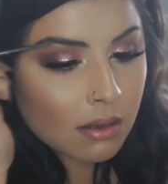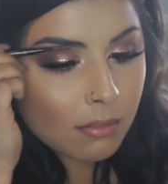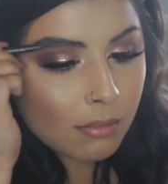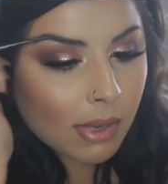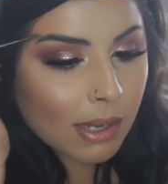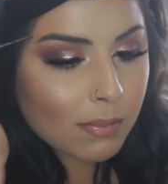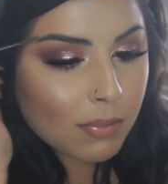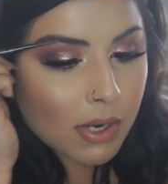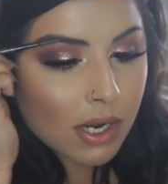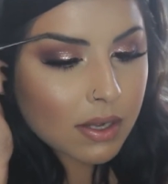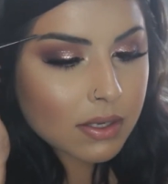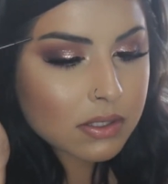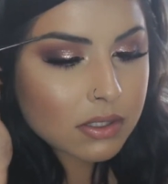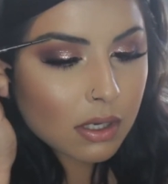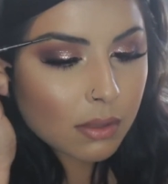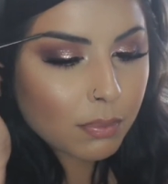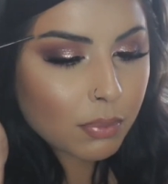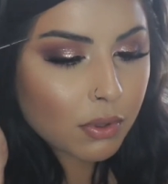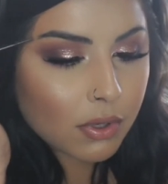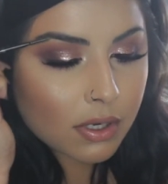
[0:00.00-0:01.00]
My brows
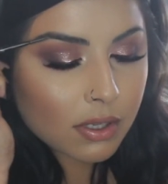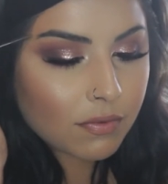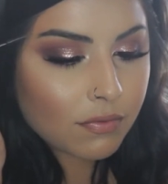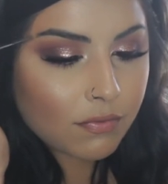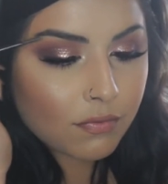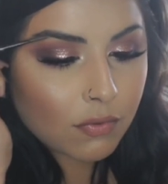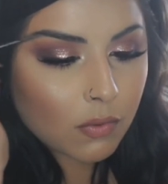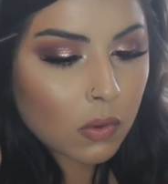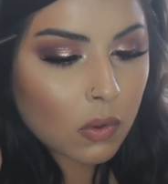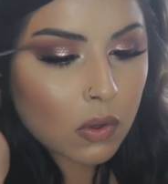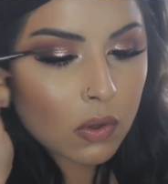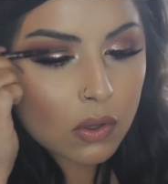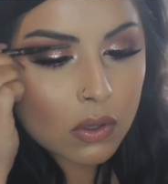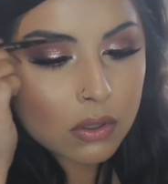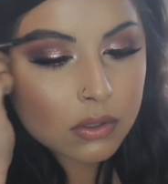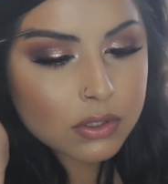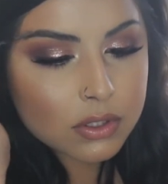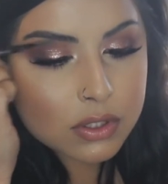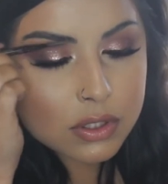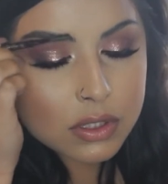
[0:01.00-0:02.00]
are pretty
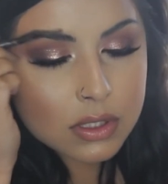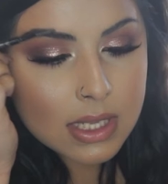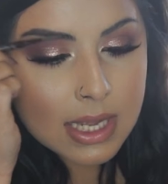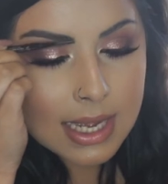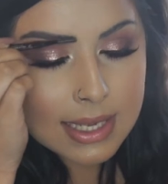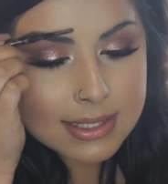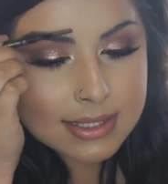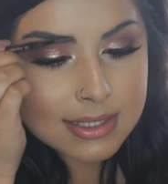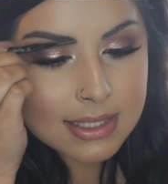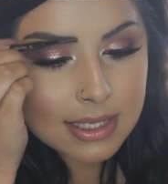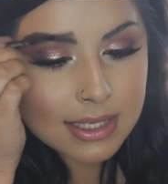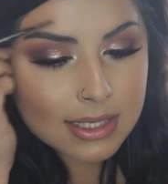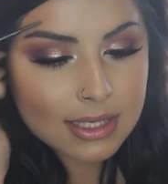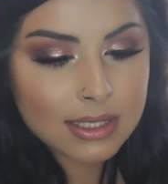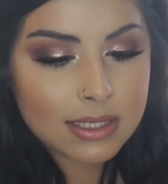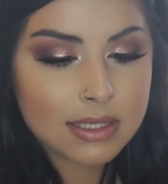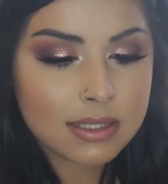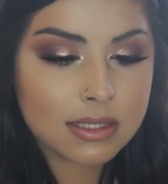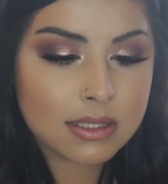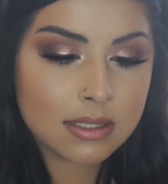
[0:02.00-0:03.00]
full as it
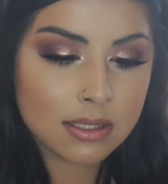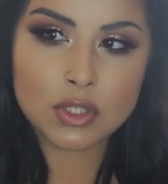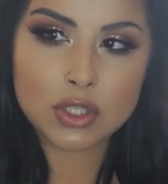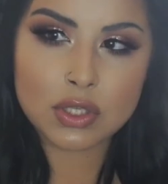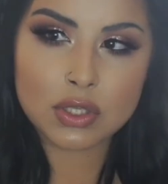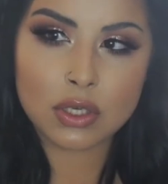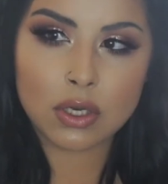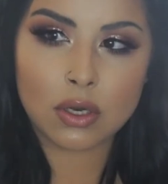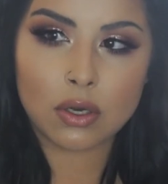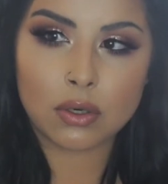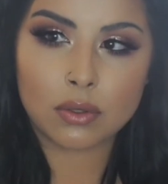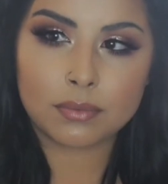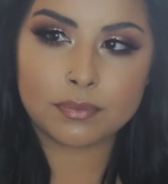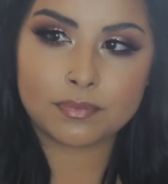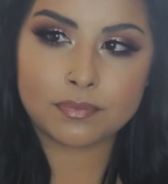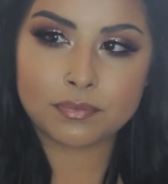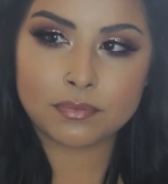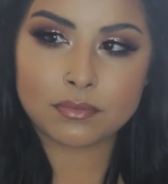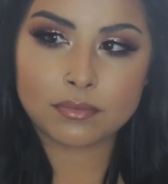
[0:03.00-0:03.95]
is, so